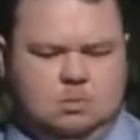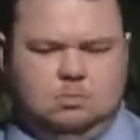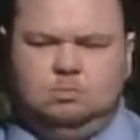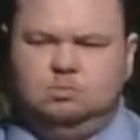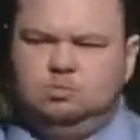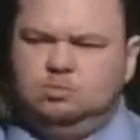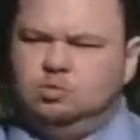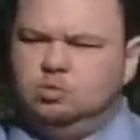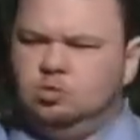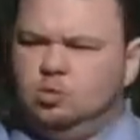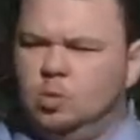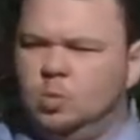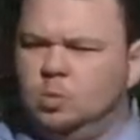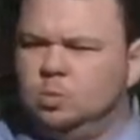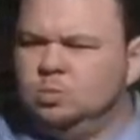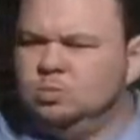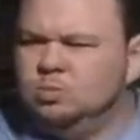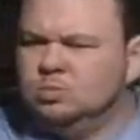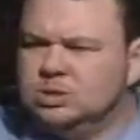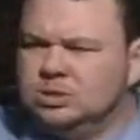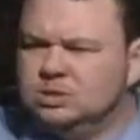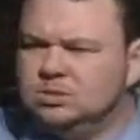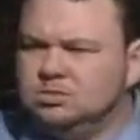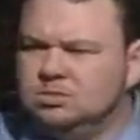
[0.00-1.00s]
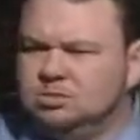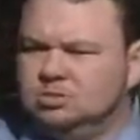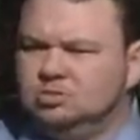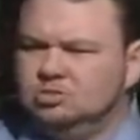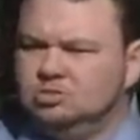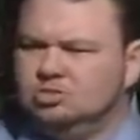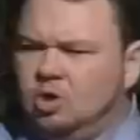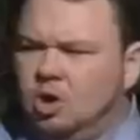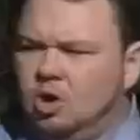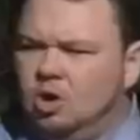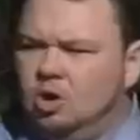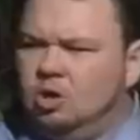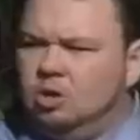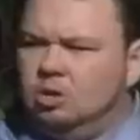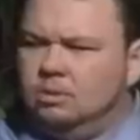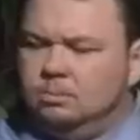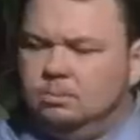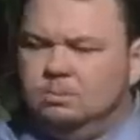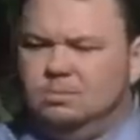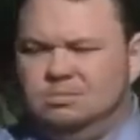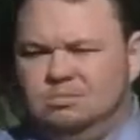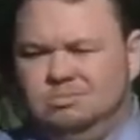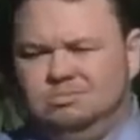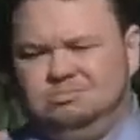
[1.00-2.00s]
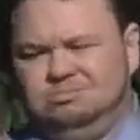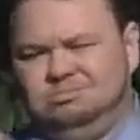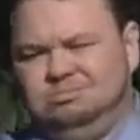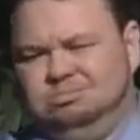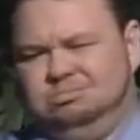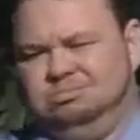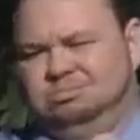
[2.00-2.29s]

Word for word: Now, there was a reaction to that,